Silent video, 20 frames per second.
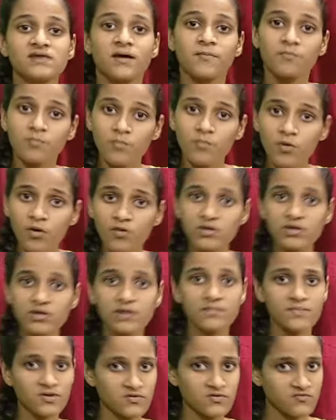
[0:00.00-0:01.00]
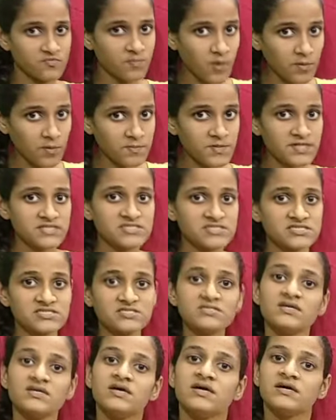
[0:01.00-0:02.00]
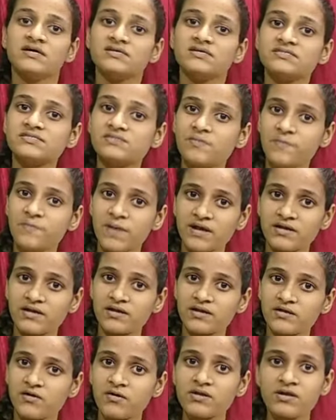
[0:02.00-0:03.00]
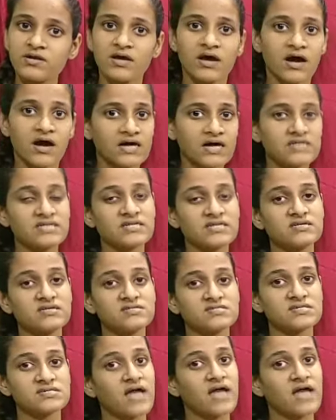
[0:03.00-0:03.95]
more number of population is dependent on agriculture.